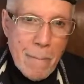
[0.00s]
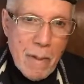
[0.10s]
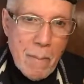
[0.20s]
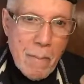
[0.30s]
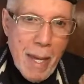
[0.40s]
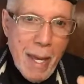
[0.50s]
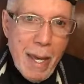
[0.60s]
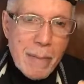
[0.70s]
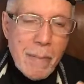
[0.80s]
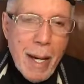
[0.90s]
the
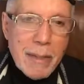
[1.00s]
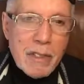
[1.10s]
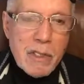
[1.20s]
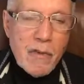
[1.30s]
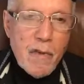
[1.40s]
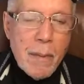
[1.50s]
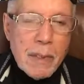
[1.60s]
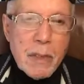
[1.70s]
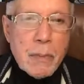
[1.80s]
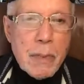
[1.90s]
man minus the
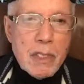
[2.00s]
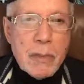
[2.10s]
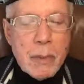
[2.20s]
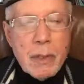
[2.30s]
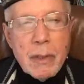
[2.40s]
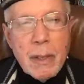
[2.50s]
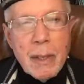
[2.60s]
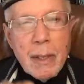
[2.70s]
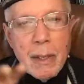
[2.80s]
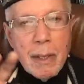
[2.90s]
feminine principle,
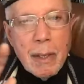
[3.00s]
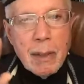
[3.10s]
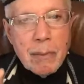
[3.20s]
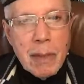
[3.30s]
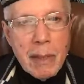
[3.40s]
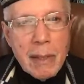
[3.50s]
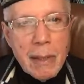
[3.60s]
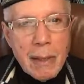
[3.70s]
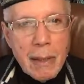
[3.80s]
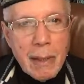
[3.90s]
and me,
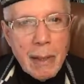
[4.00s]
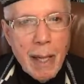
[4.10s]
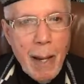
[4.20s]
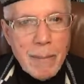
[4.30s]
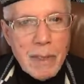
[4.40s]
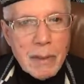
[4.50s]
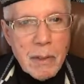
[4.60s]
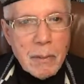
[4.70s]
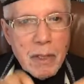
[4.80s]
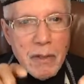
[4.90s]
I'm
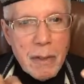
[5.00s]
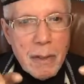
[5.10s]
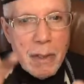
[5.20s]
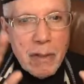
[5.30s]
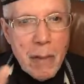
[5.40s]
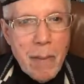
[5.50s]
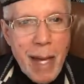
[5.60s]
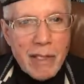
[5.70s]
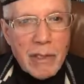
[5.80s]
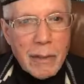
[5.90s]
dealing with the
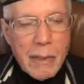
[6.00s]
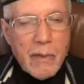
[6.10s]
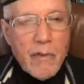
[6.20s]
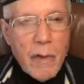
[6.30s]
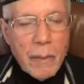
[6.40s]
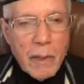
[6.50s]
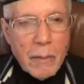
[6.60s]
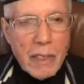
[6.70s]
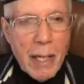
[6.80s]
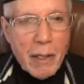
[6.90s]
masculine feminine,
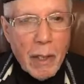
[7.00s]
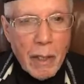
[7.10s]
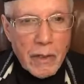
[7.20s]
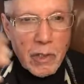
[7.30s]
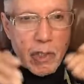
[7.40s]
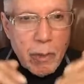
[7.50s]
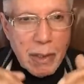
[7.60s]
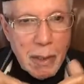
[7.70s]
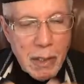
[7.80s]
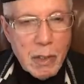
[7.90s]
what I call the
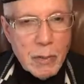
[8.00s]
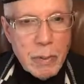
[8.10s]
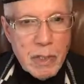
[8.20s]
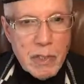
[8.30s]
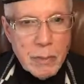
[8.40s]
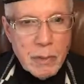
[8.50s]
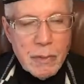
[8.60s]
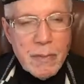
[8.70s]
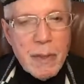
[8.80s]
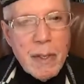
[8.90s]
twin lineal principle.
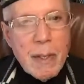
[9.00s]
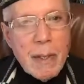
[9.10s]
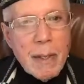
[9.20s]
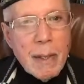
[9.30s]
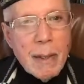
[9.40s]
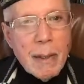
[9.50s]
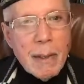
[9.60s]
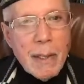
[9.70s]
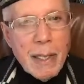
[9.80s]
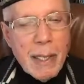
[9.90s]

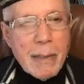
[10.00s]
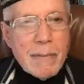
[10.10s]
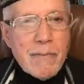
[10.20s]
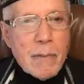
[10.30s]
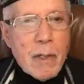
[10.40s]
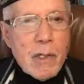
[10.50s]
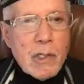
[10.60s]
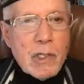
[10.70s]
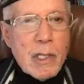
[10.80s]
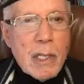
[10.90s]
And
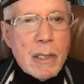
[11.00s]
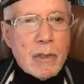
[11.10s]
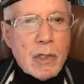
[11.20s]
she